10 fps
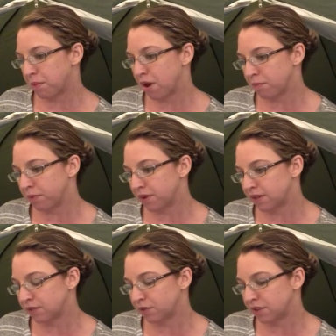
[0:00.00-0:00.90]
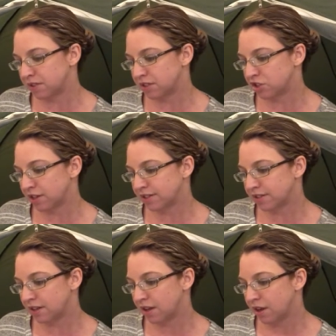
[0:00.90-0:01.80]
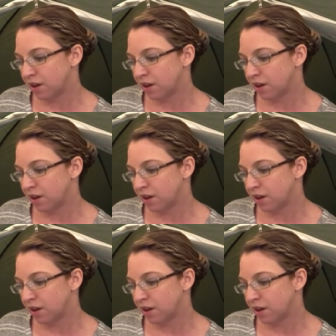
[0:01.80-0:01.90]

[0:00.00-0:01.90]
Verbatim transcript: pump, his friend suggested.